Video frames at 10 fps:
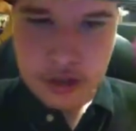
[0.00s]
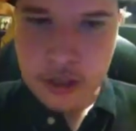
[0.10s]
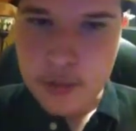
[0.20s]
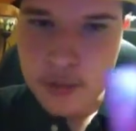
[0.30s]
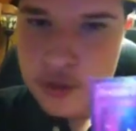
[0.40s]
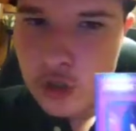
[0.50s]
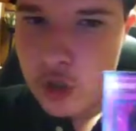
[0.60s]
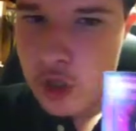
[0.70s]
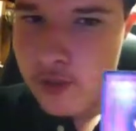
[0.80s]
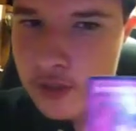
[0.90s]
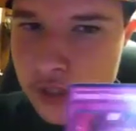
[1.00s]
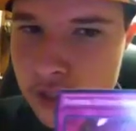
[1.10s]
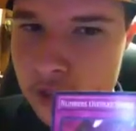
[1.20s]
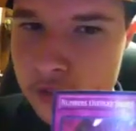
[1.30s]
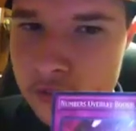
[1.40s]
Numbers
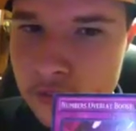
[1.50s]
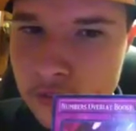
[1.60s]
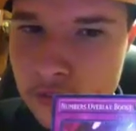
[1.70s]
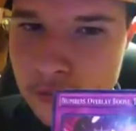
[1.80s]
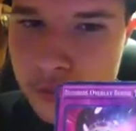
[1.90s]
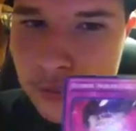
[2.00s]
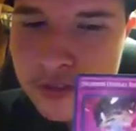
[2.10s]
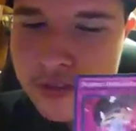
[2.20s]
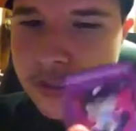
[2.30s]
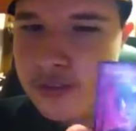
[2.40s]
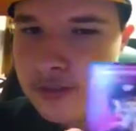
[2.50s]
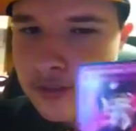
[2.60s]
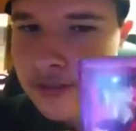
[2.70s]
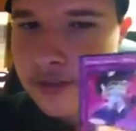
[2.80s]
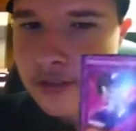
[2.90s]
overlay boost.
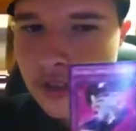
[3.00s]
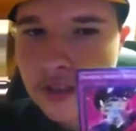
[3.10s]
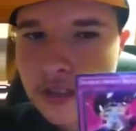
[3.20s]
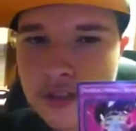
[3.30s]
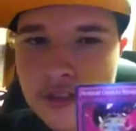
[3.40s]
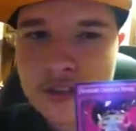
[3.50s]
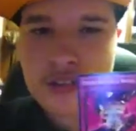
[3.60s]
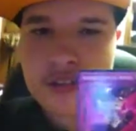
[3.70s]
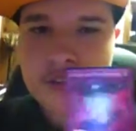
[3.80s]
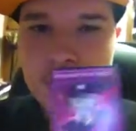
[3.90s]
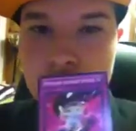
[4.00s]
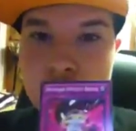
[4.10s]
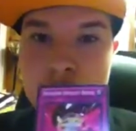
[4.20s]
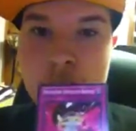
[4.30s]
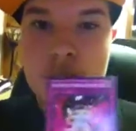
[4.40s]
Sorry. It's hard to read it